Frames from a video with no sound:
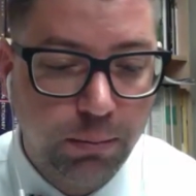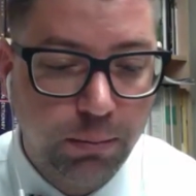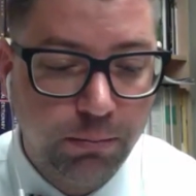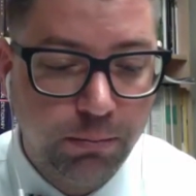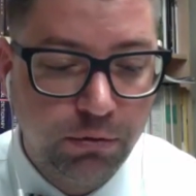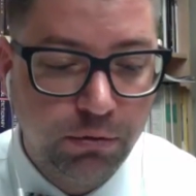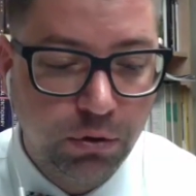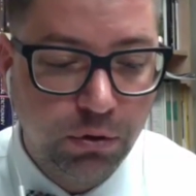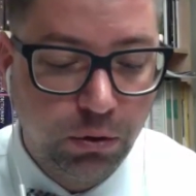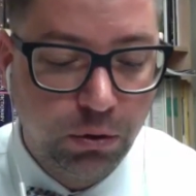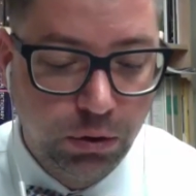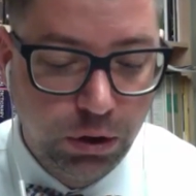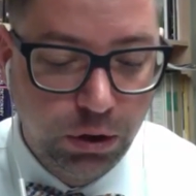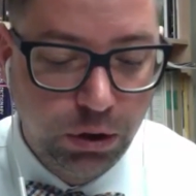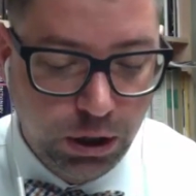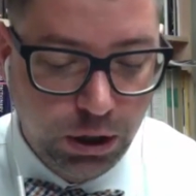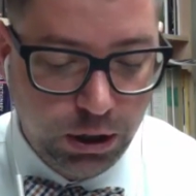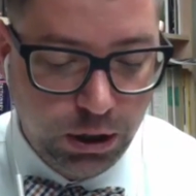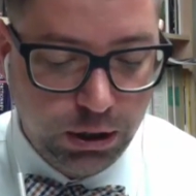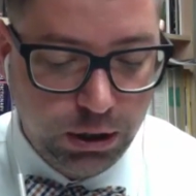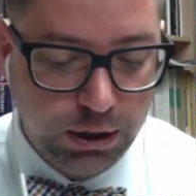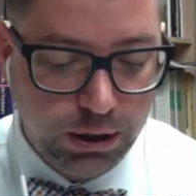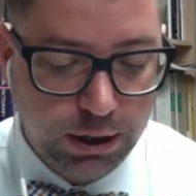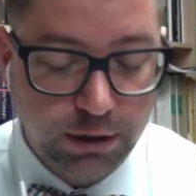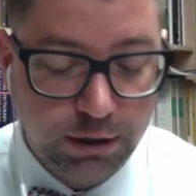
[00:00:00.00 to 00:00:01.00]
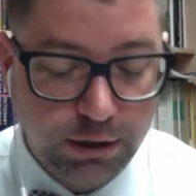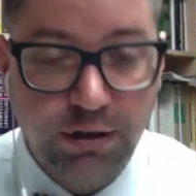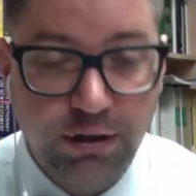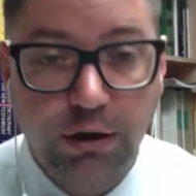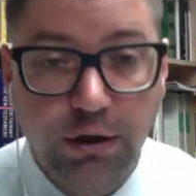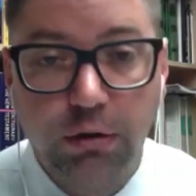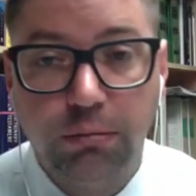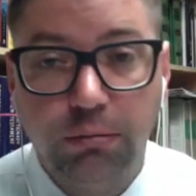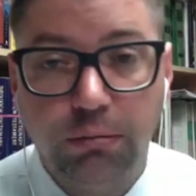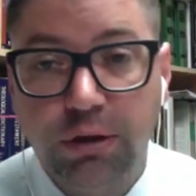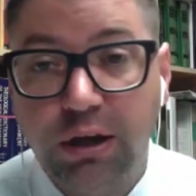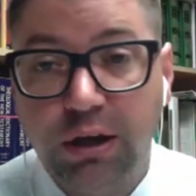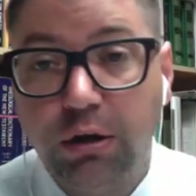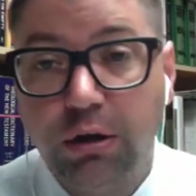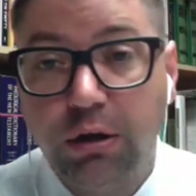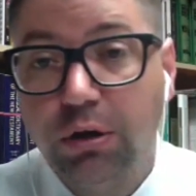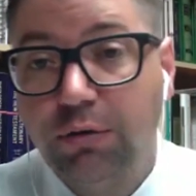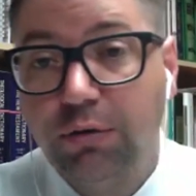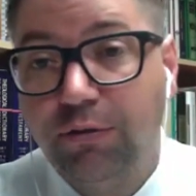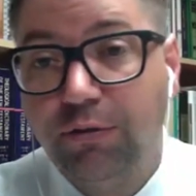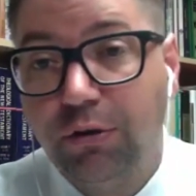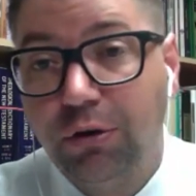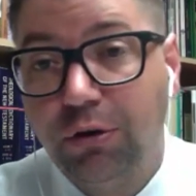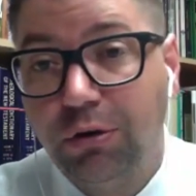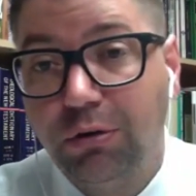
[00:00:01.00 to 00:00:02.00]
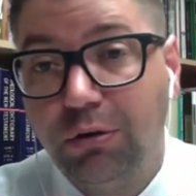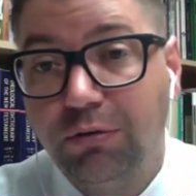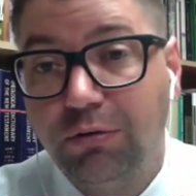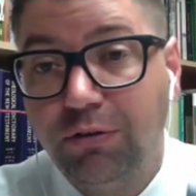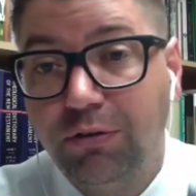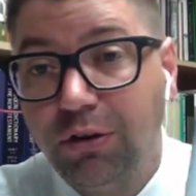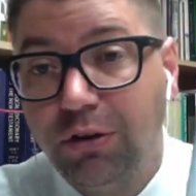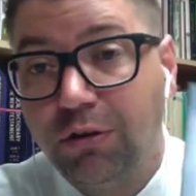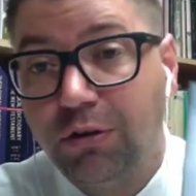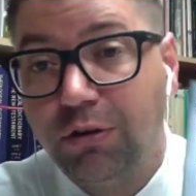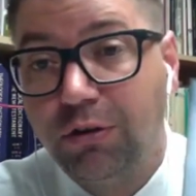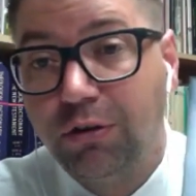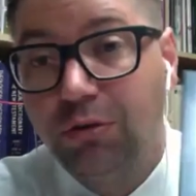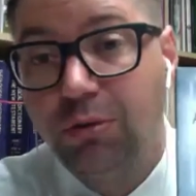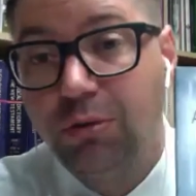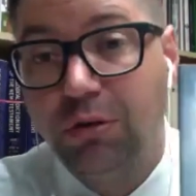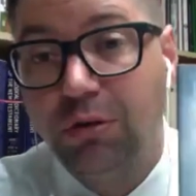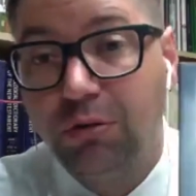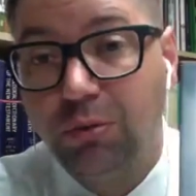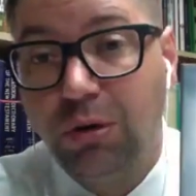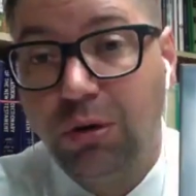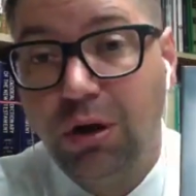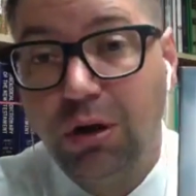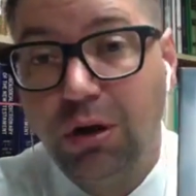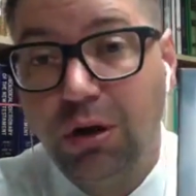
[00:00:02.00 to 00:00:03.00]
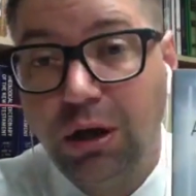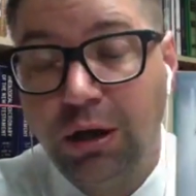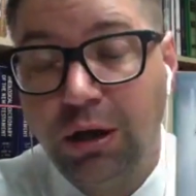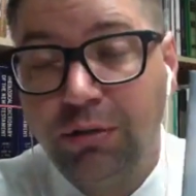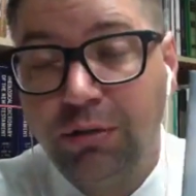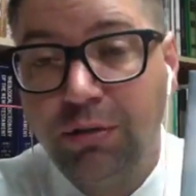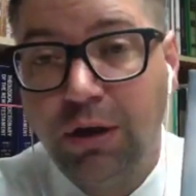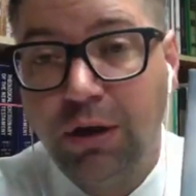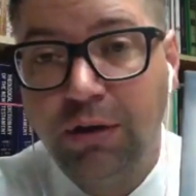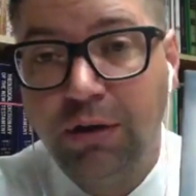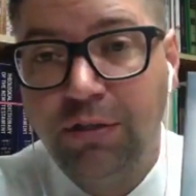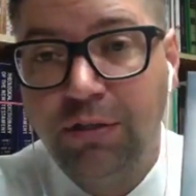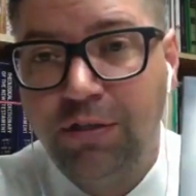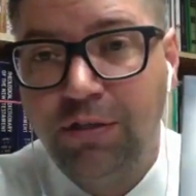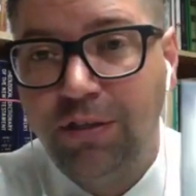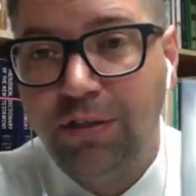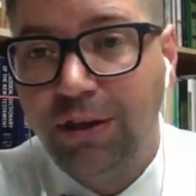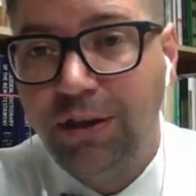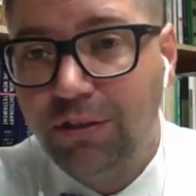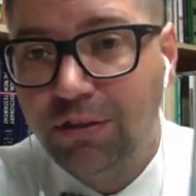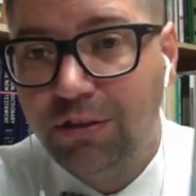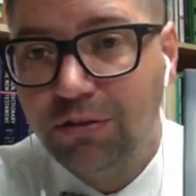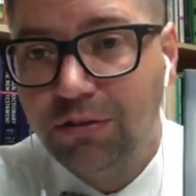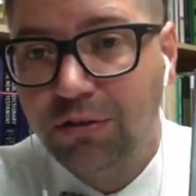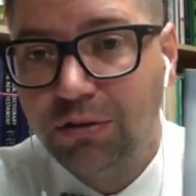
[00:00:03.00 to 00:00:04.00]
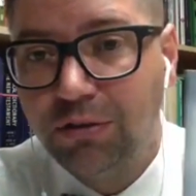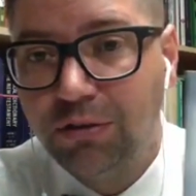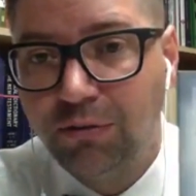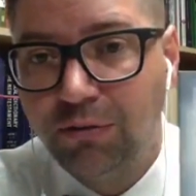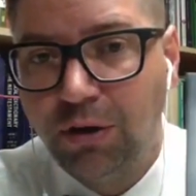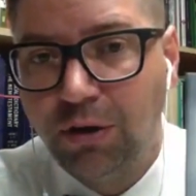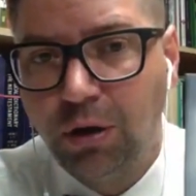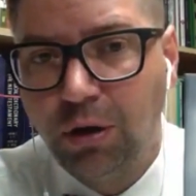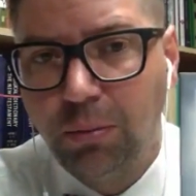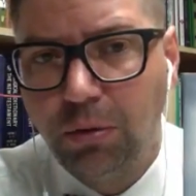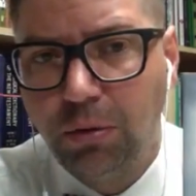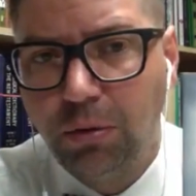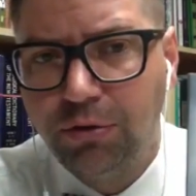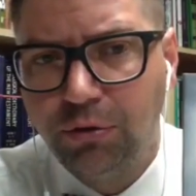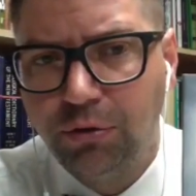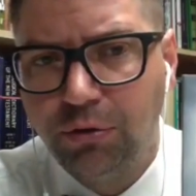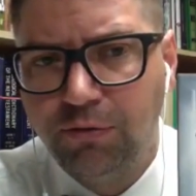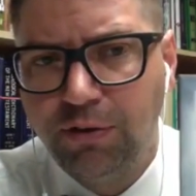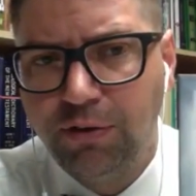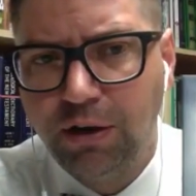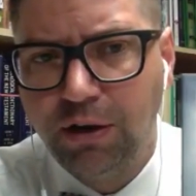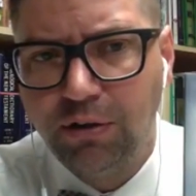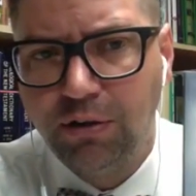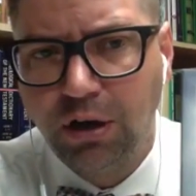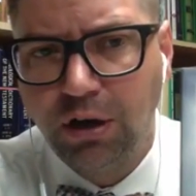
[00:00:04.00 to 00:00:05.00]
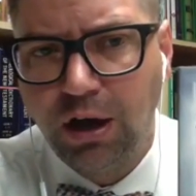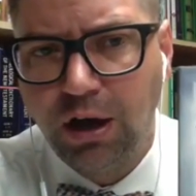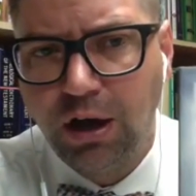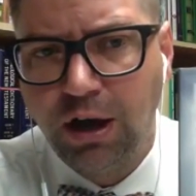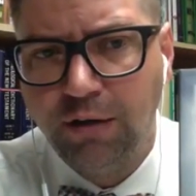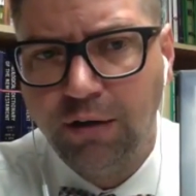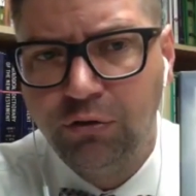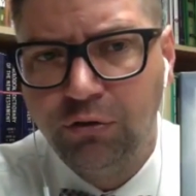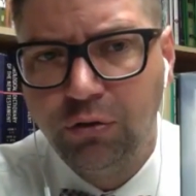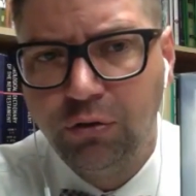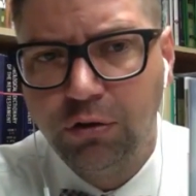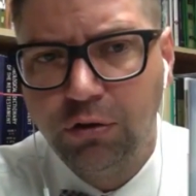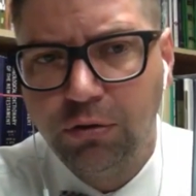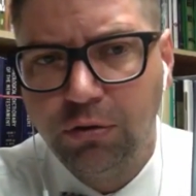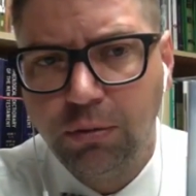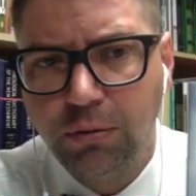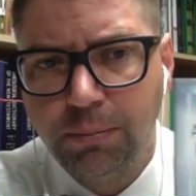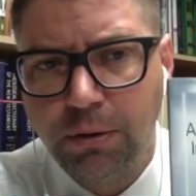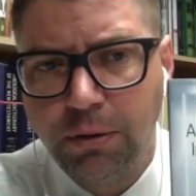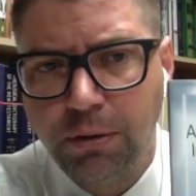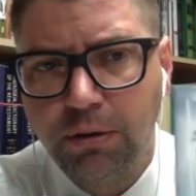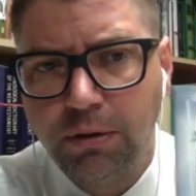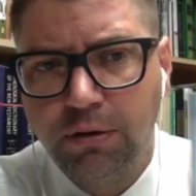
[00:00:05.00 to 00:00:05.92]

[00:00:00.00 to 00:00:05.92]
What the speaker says: So take a look for this one as well. I think this is available through Faith Alive, Joyce, but